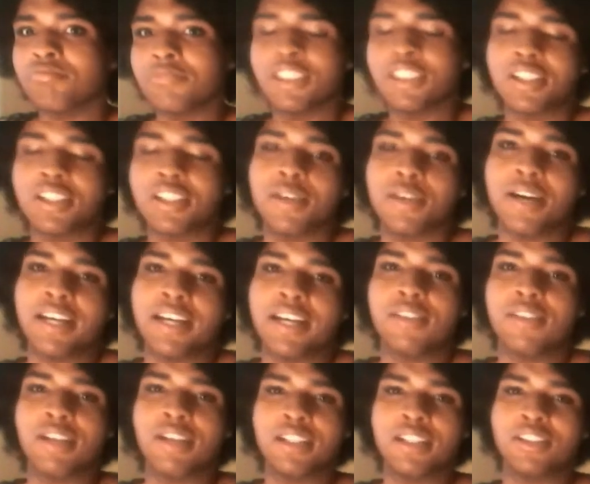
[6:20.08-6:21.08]
So I
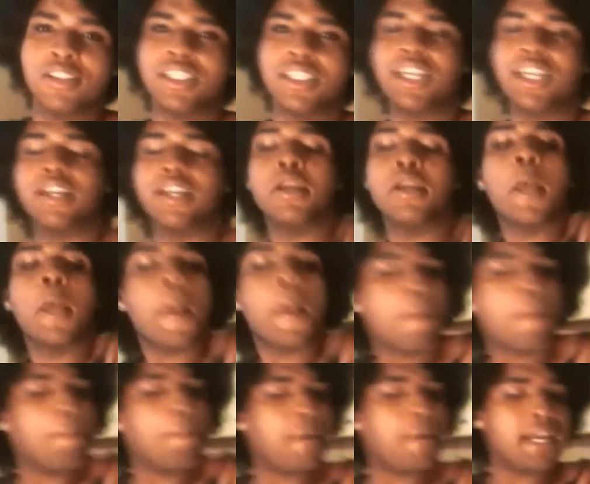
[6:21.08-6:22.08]
don't understand.
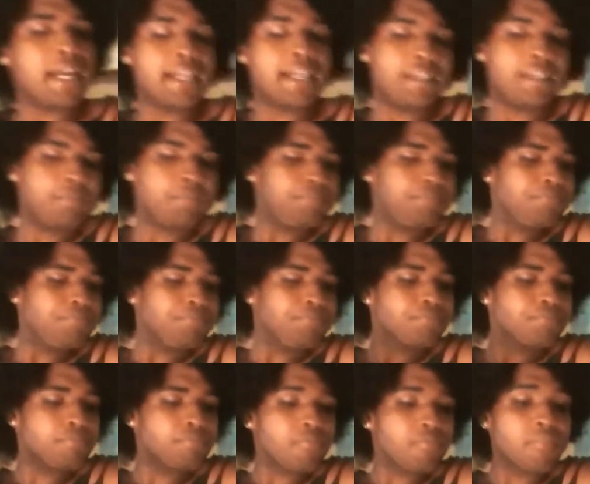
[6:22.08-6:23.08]
But
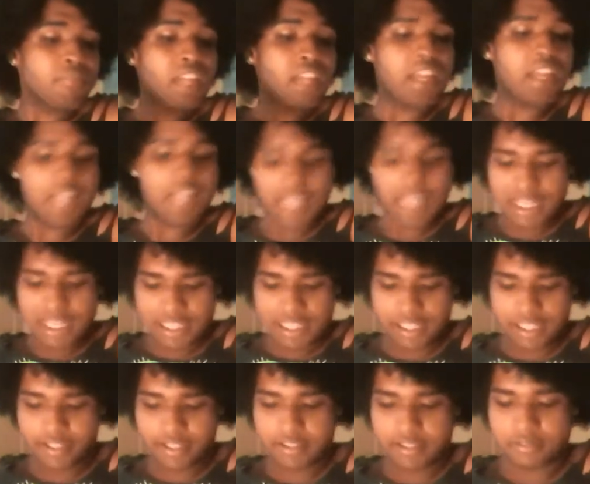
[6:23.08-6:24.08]

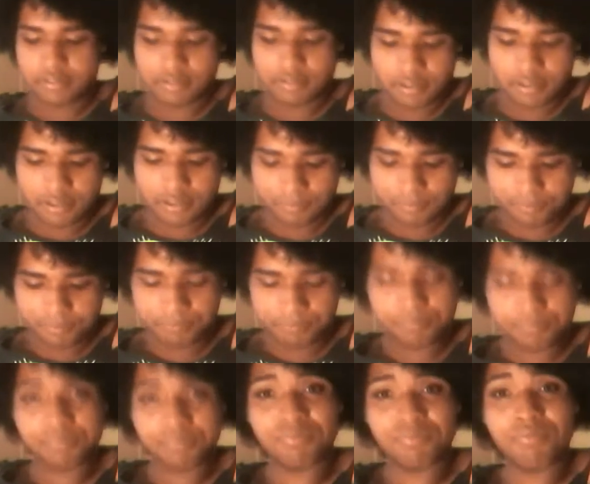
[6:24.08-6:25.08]
anywho,
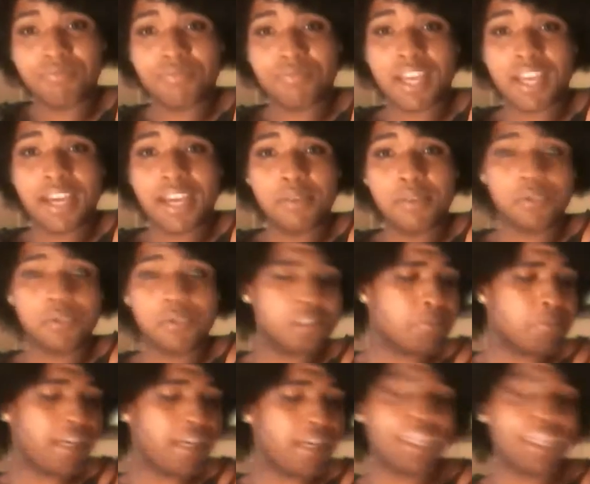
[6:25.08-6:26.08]
that
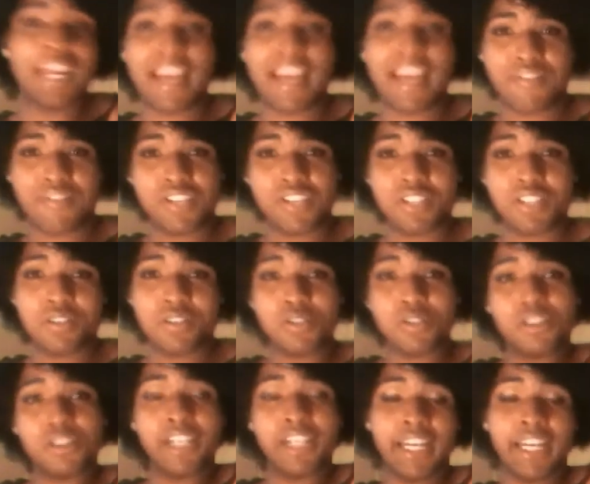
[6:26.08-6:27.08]
was my catfish
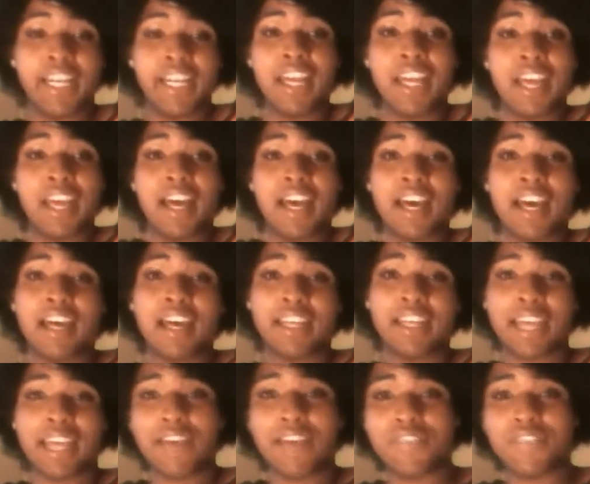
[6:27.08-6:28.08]
story.
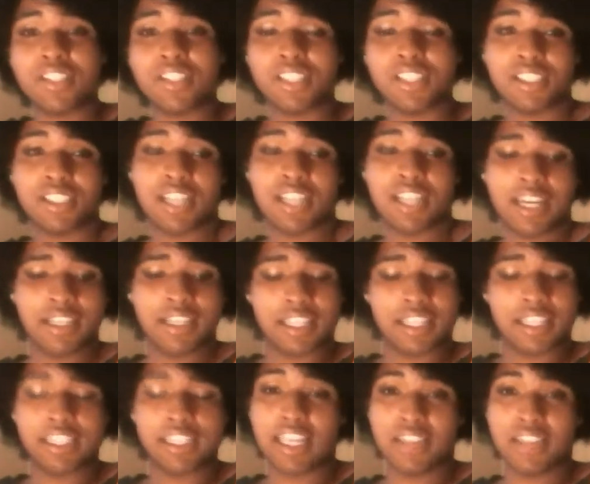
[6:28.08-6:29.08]
Catfish this guy in
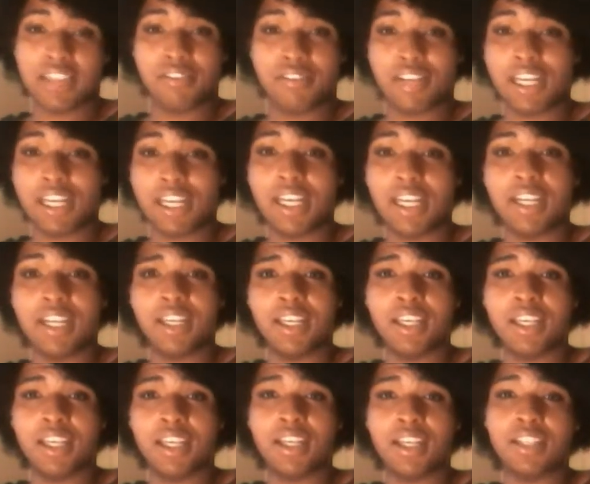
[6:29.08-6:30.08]
like ninth grade
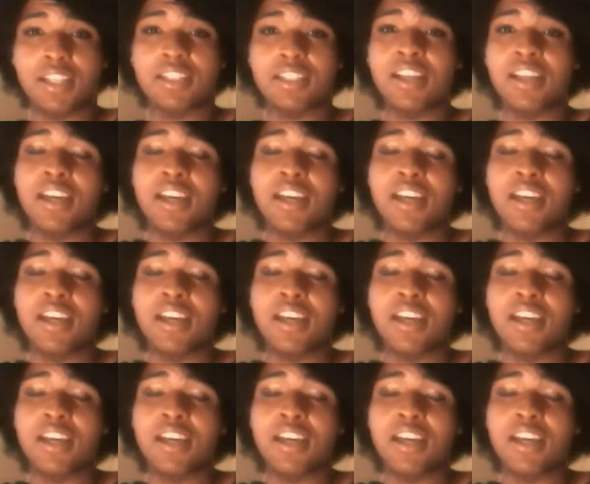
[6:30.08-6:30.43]
and